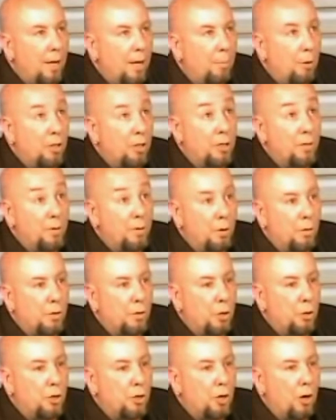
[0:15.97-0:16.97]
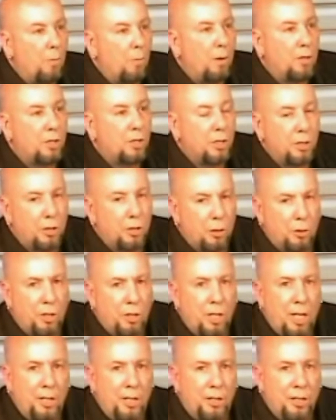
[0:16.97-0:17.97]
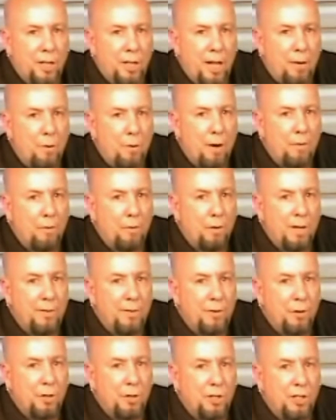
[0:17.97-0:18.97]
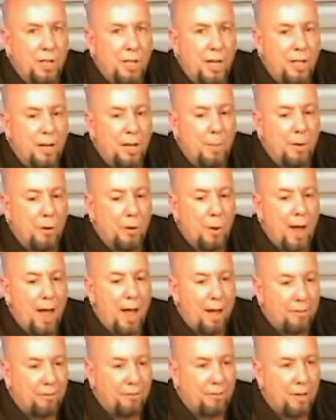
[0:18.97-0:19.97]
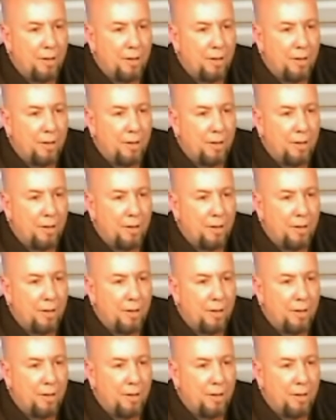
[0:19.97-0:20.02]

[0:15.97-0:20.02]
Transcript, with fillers: president of Nova Scotia Arm Wrestling Association, head referee for the CAWF.